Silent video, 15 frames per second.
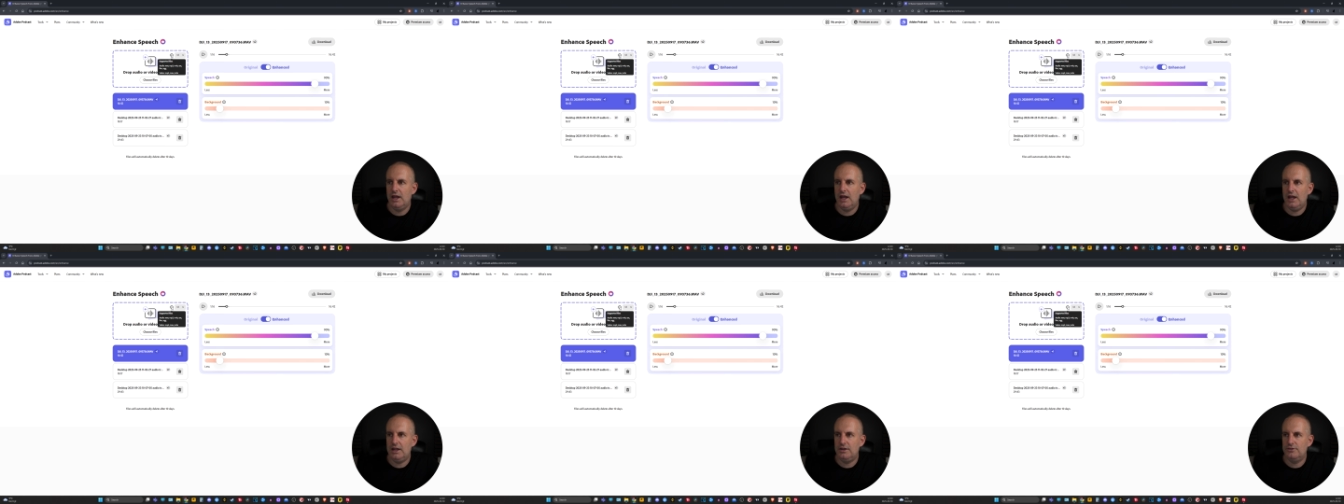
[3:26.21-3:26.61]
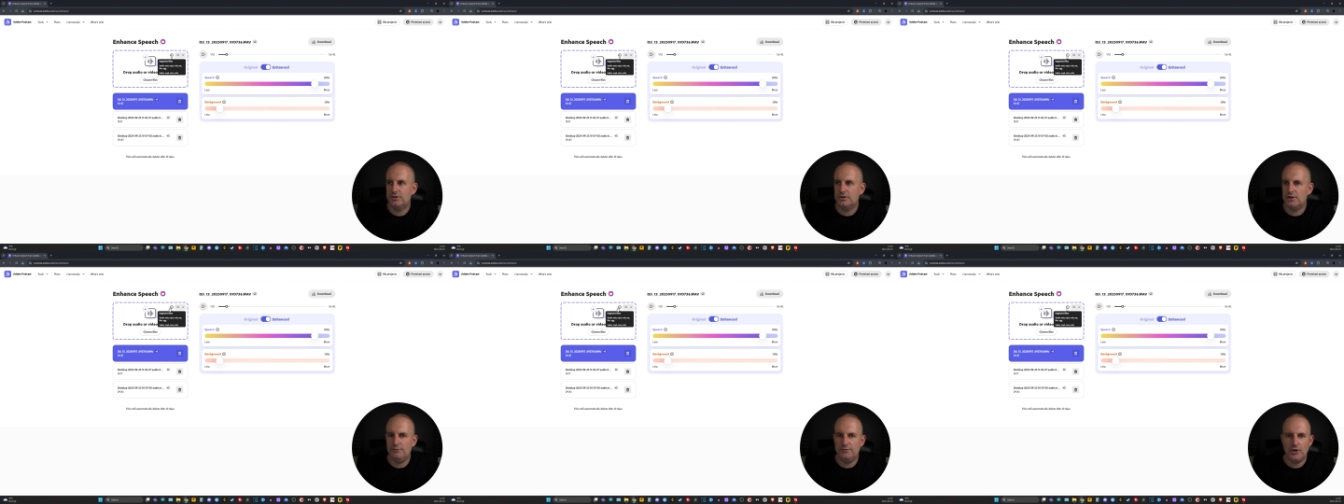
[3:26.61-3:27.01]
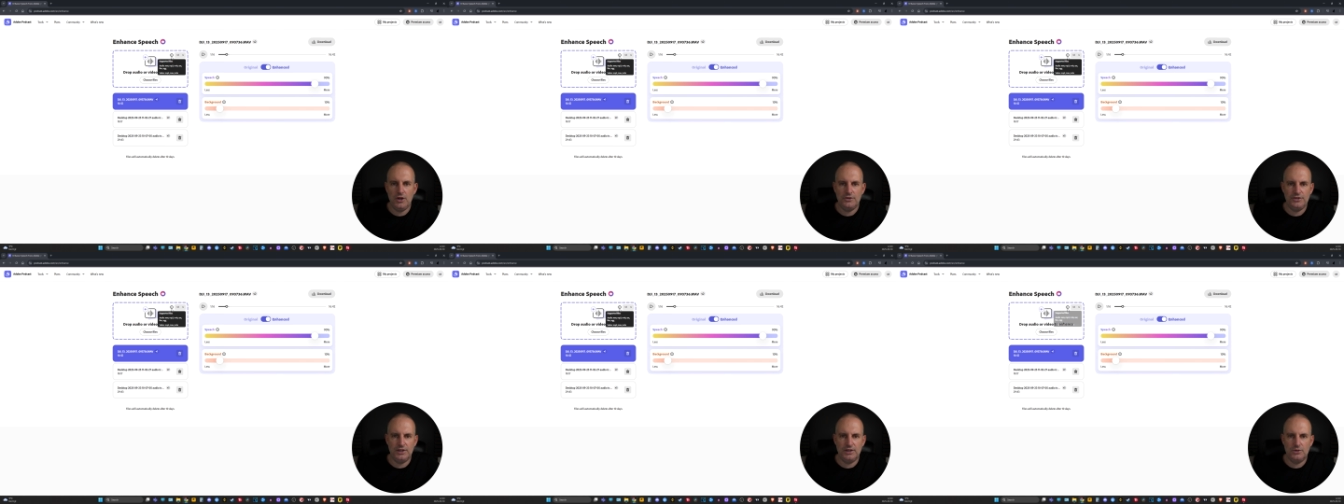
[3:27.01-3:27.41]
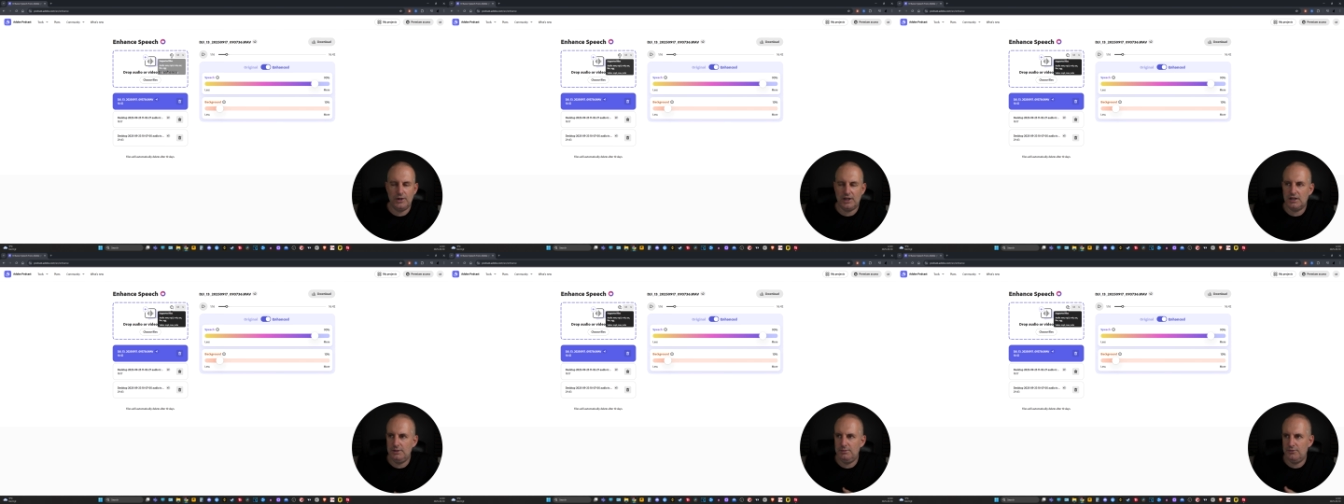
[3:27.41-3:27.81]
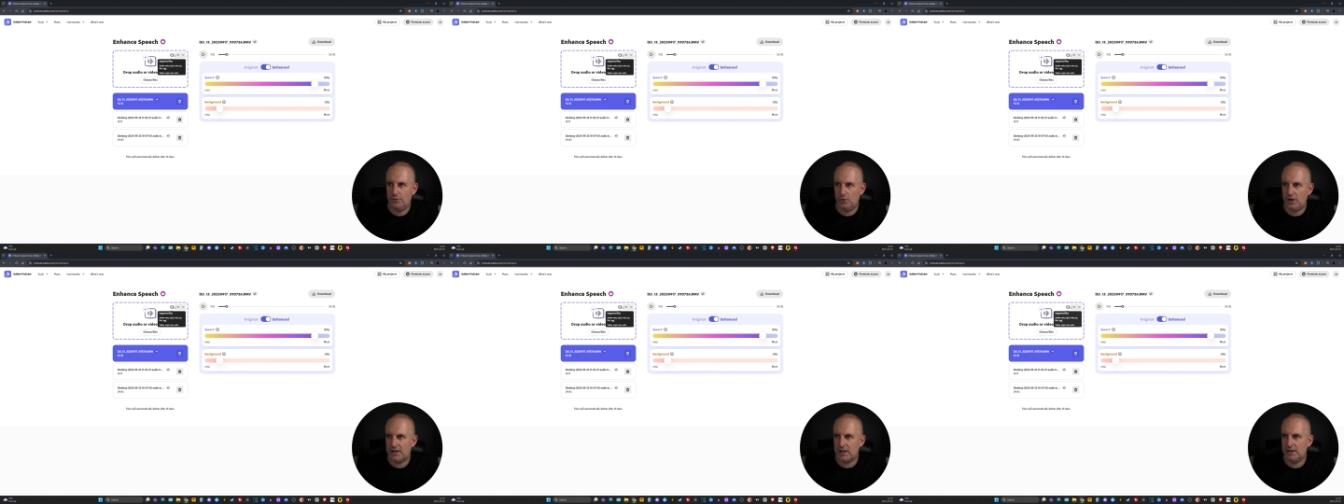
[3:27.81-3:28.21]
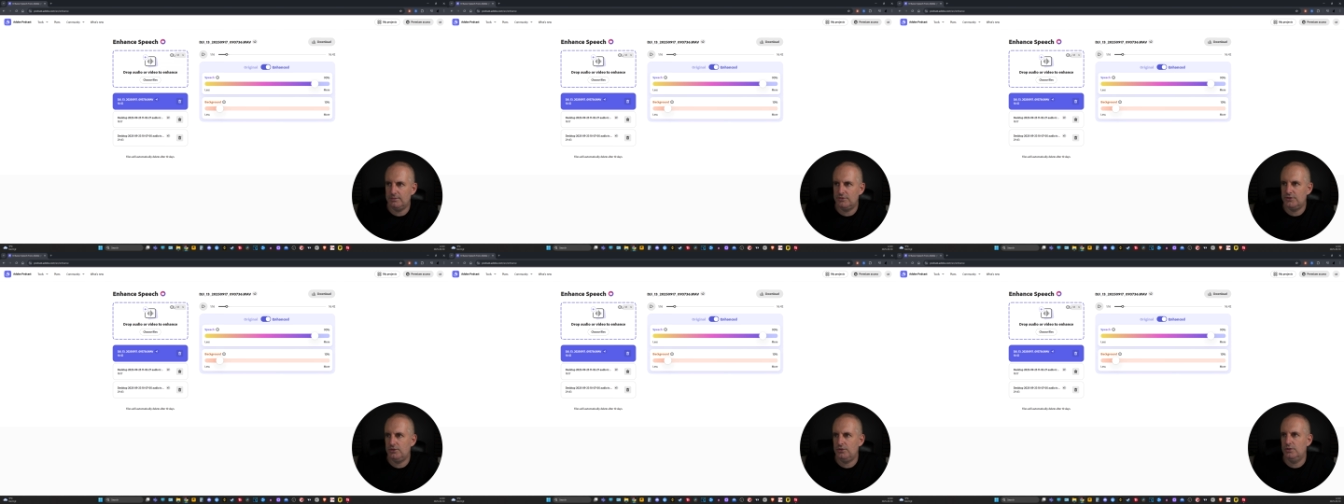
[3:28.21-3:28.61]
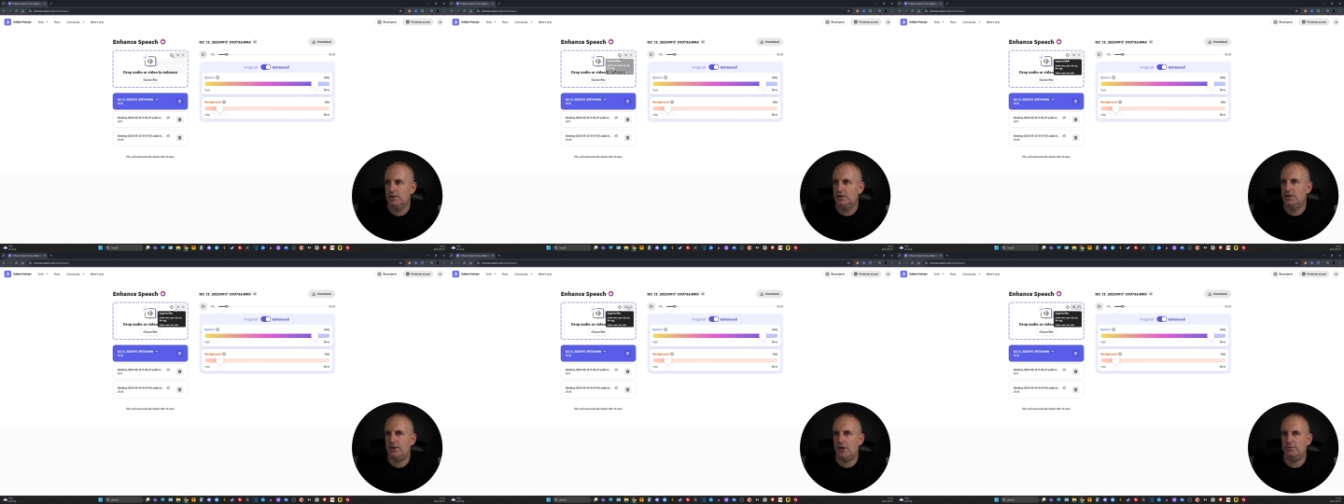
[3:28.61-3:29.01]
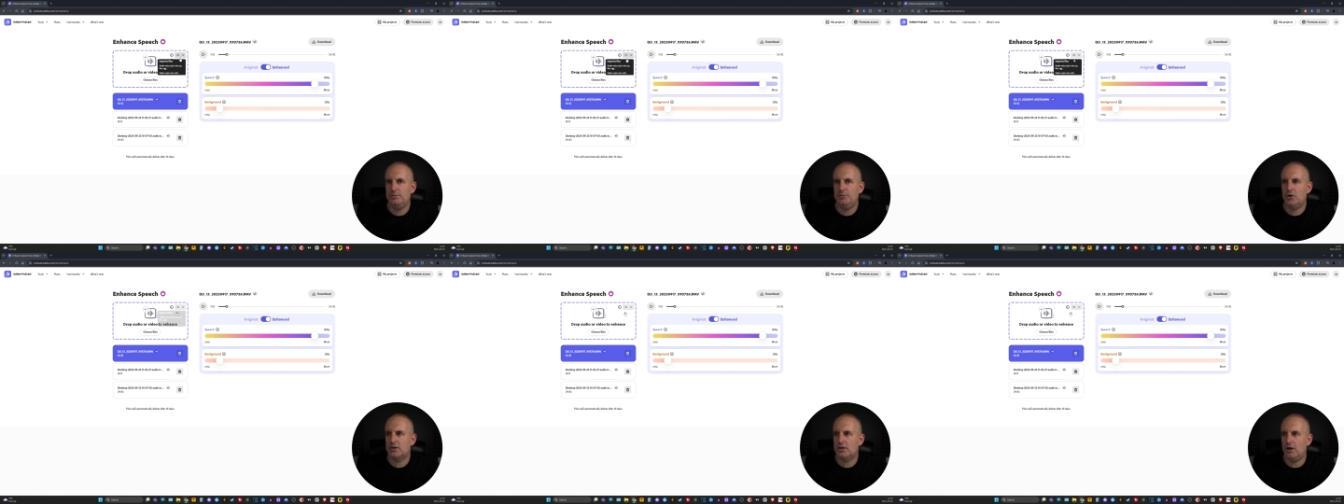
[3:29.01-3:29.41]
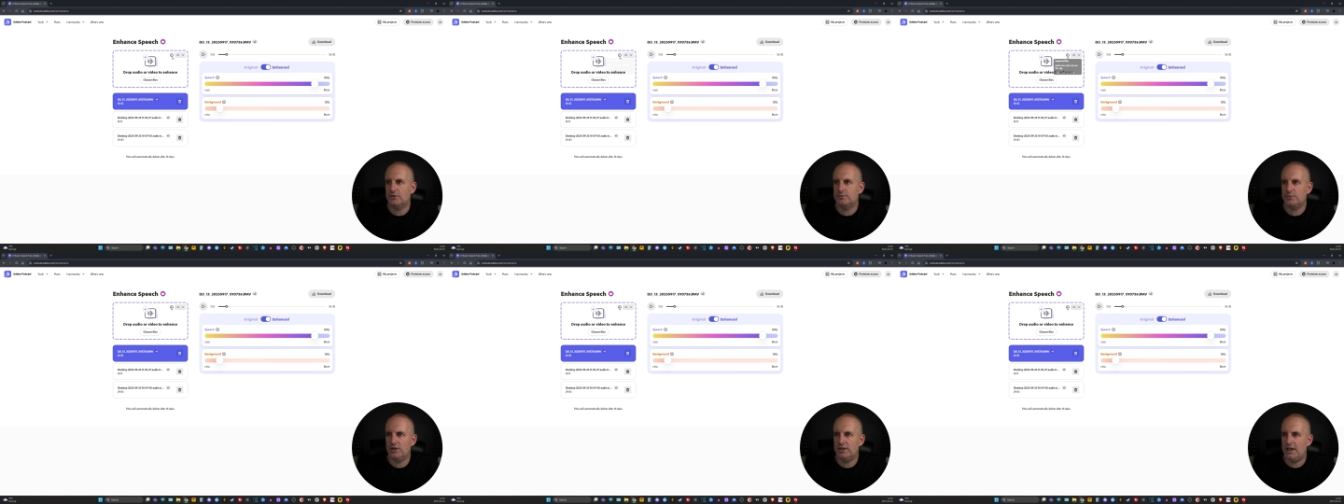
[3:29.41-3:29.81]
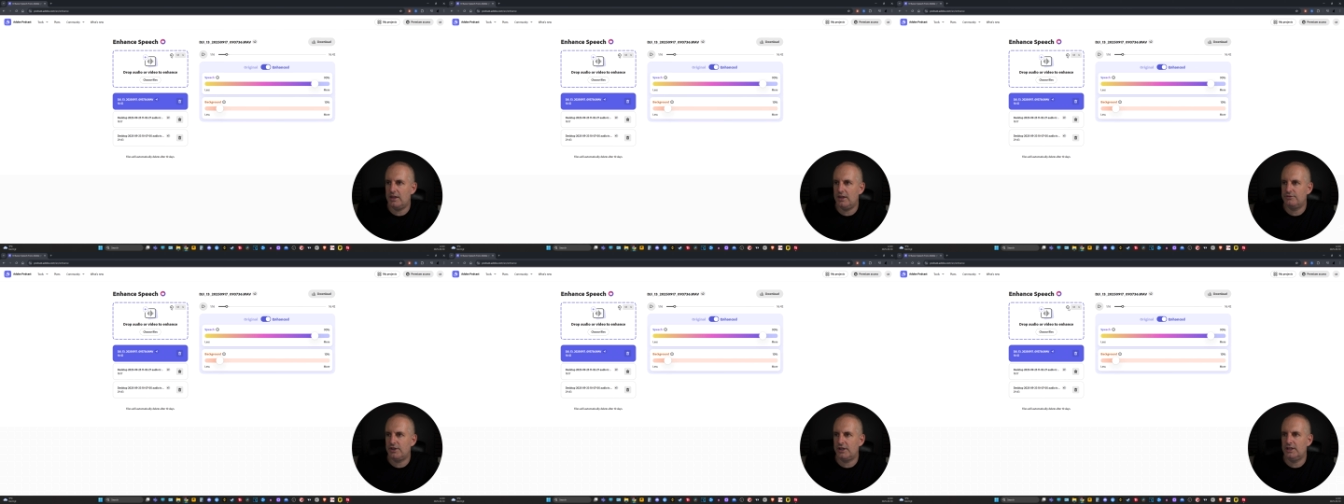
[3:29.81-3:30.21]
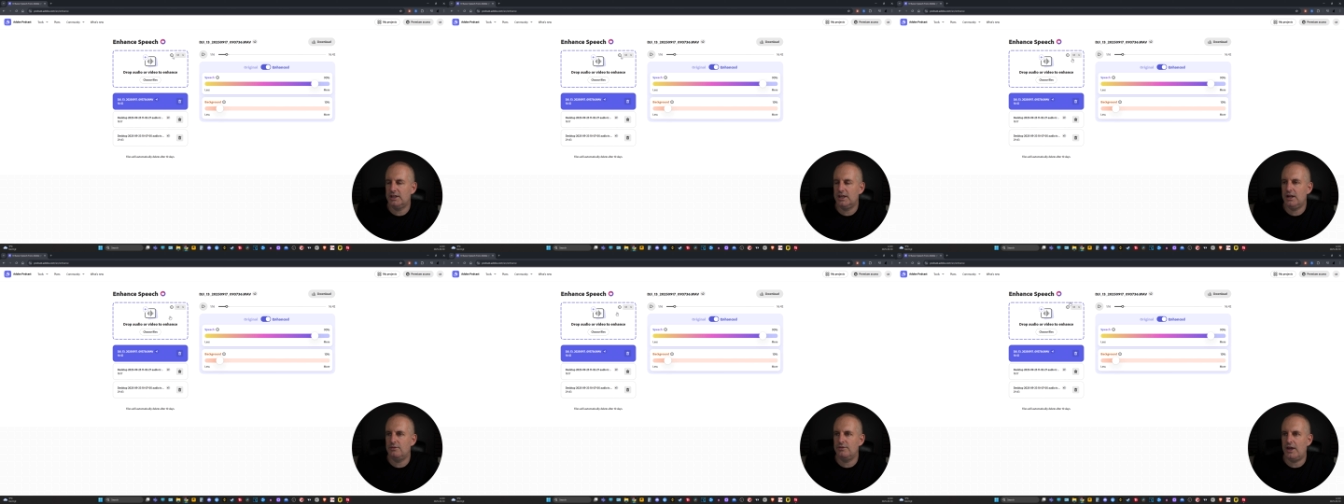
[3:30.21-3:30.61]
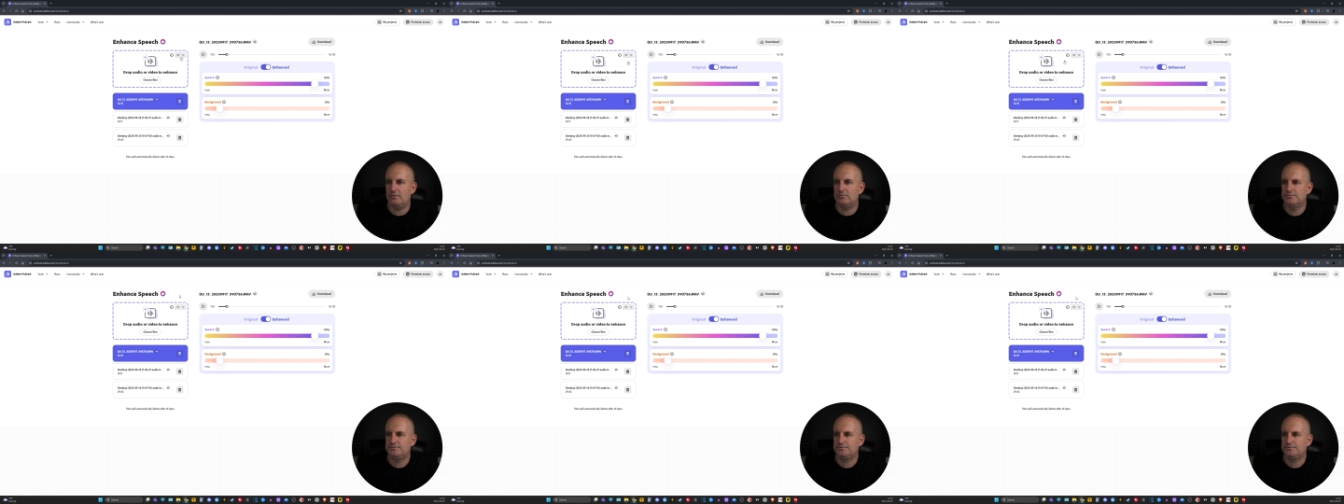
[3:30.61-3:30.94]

and convert it quickly before I came to Adobe Podcast, but now they've taken care of that.